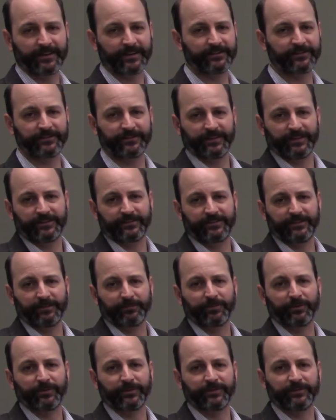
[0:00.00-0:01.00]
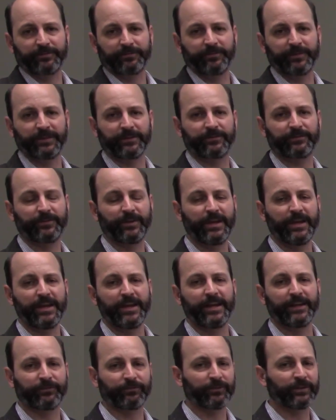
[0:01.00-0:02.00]
It's simple.
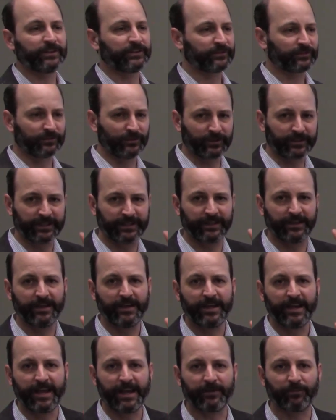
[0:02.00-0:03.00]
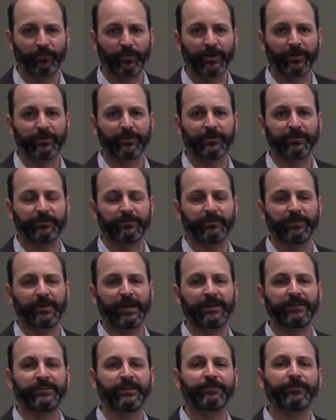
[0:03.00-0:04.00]
It's really just looking at
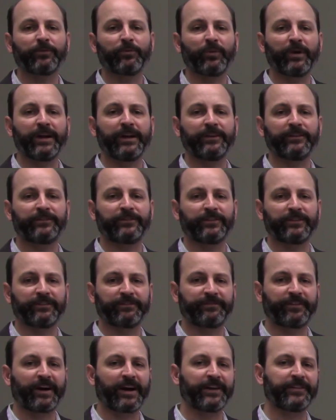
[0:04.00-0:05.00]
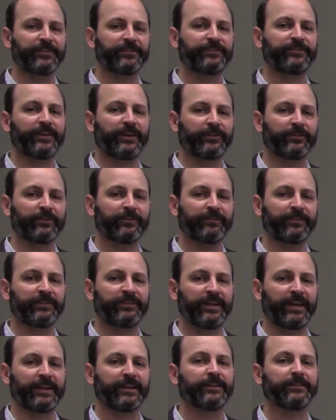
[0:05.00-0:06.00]
at different ways to define the center of the
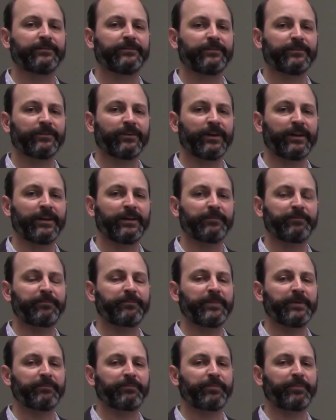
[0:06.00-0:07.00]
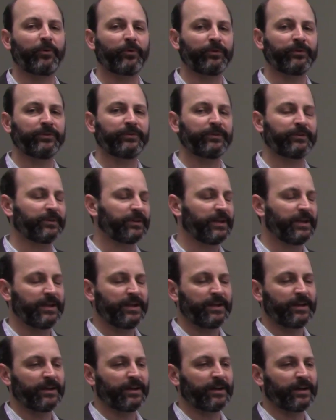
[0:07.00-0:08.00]
data. Right? An
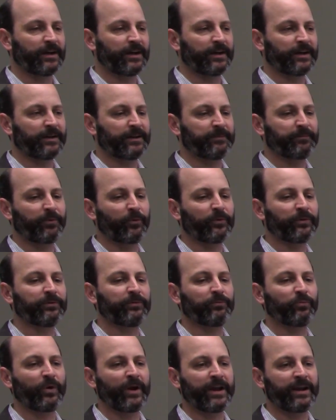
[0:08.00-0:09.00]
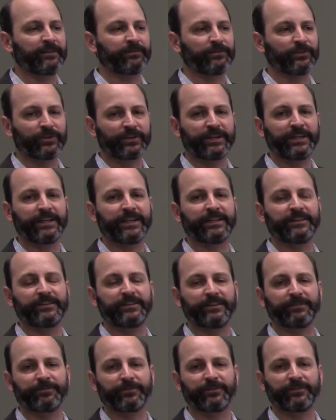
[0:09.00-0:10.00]
important way of looking at
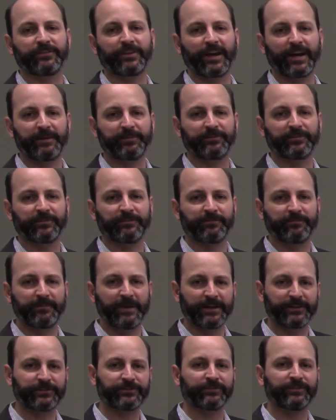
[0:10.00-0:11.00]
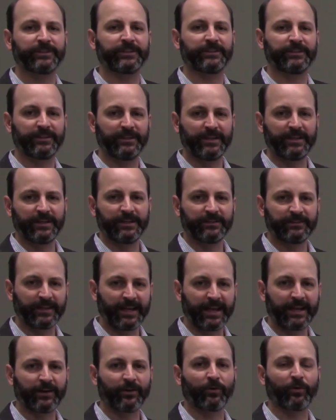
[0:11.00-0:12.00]
different types of measuring
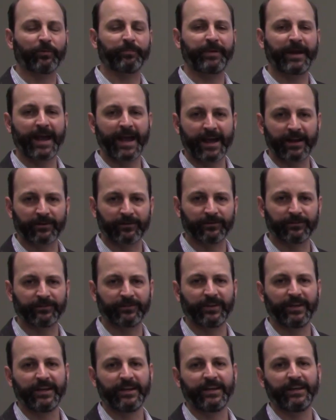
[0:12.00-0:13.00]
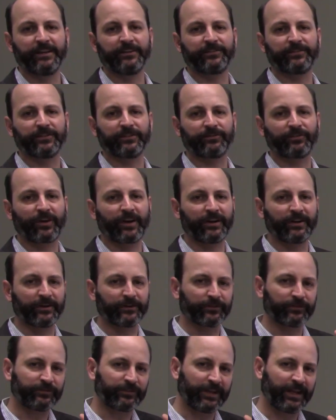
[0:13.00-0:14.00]
data or patterns is to try to
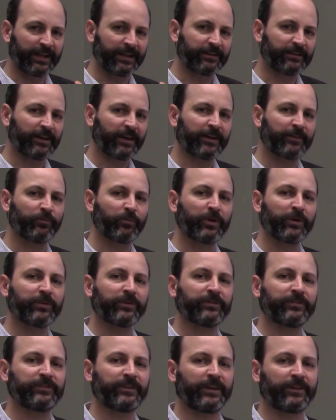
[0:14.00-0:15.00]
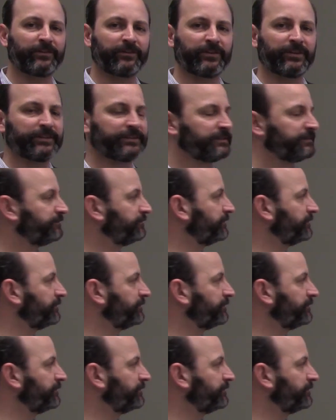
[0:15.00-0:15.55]
understand kind of where the center is.